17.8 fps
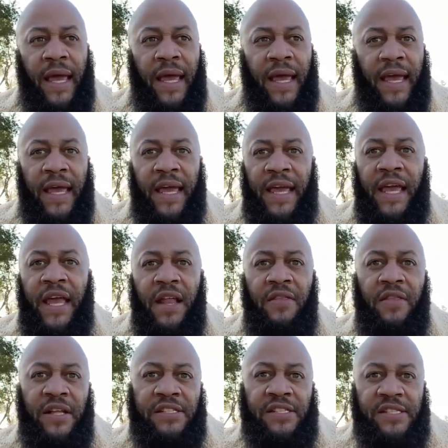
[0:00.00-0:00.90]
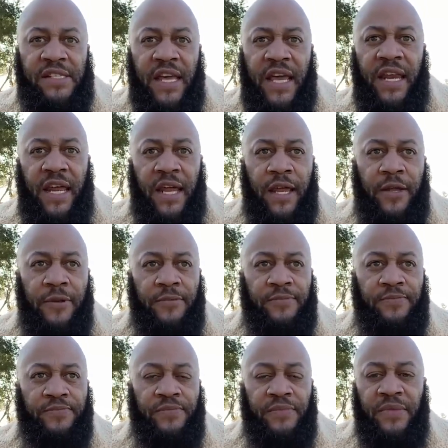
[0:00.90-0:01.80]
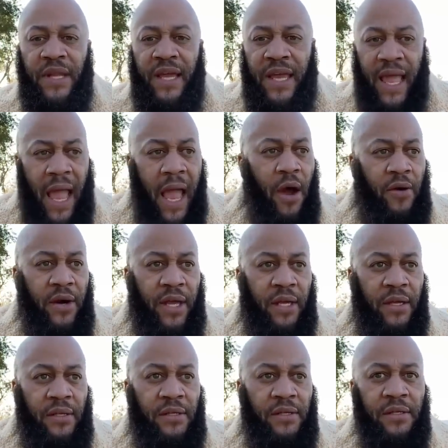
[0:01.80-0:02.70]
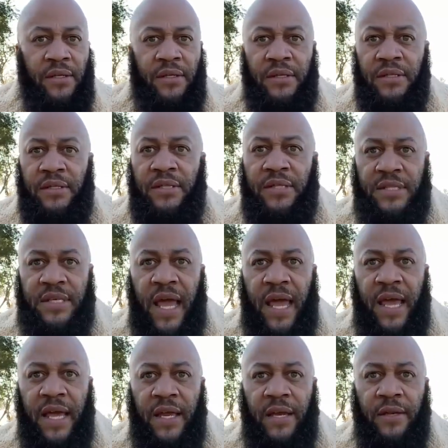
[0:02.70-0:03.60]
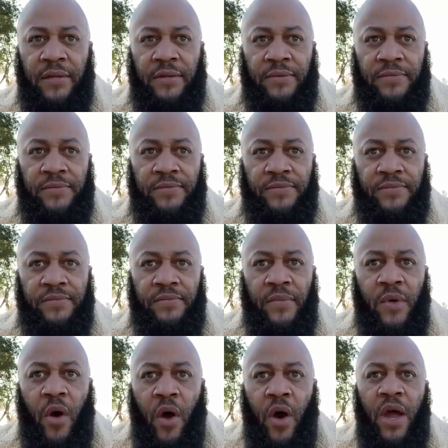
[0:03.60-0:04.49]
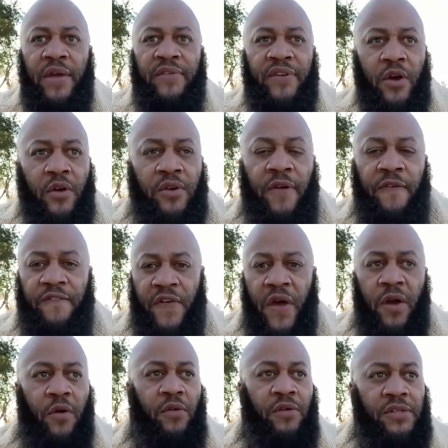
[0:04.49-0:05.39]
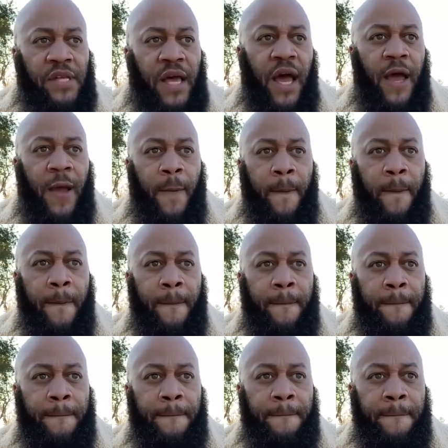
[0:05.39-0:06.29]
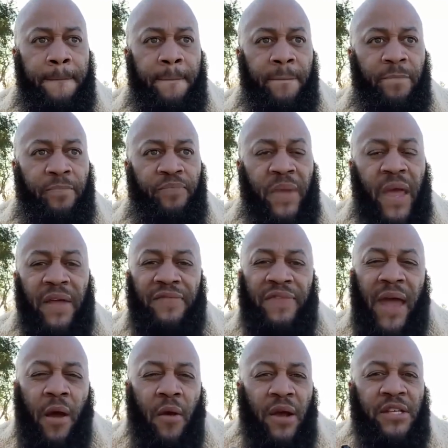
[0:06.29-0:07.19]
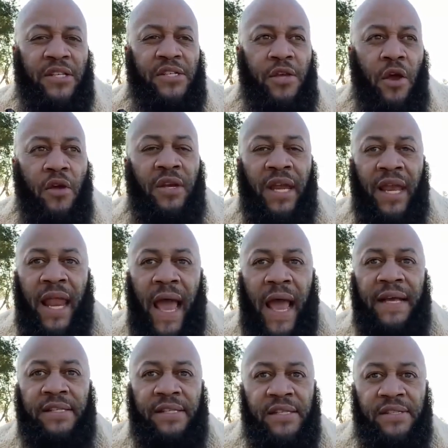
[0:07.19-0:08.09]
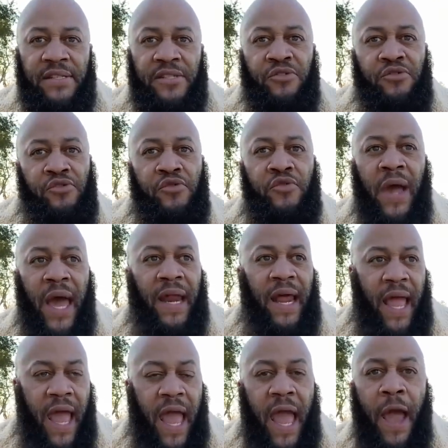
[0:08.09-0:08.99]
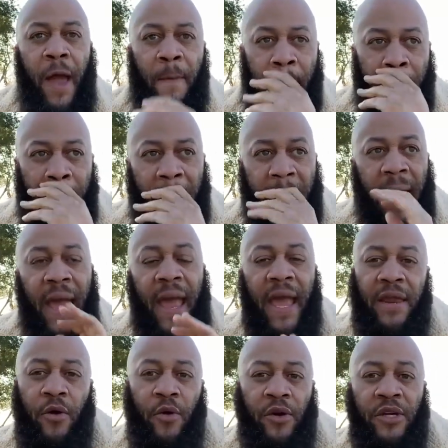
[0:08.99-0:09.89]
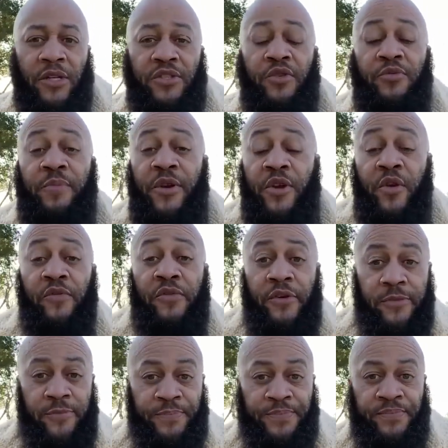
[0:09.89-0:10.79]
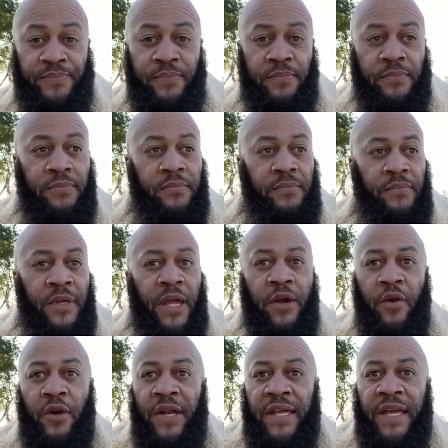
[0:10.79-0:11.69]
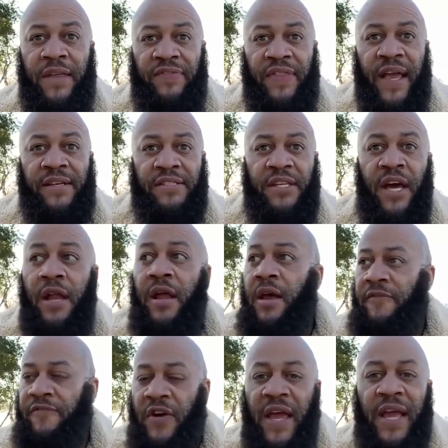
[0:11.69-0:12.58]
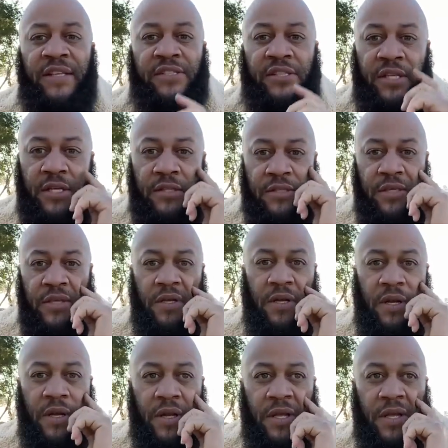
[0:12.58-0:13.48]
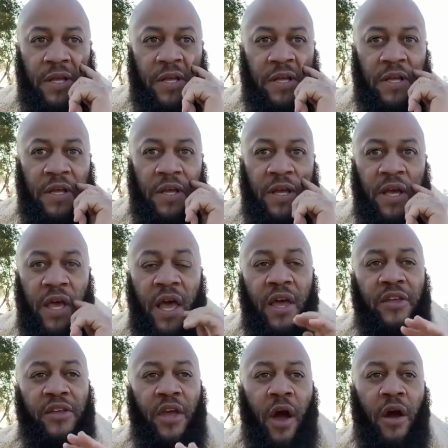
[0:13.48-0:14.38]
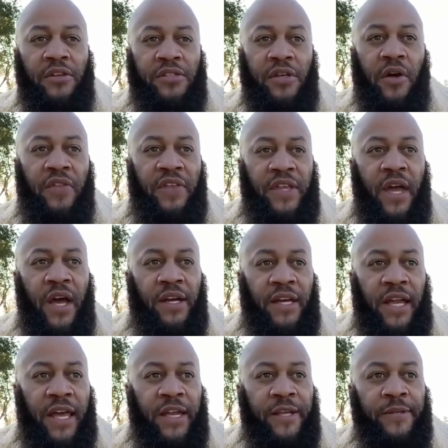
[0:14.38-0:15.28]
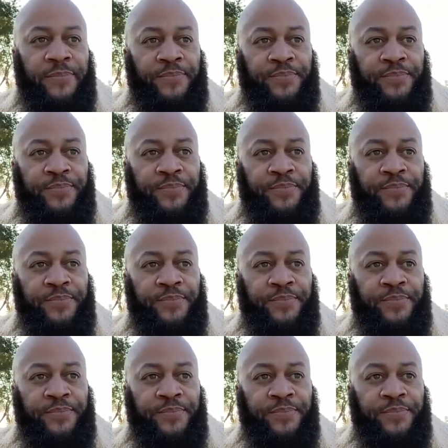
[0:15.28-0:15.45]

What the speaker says: In the city, county, state, or even on the federal side, there are certain licenses you gotta have in order to maneuver, in order to get things done. For instance, y'all saw the young lady.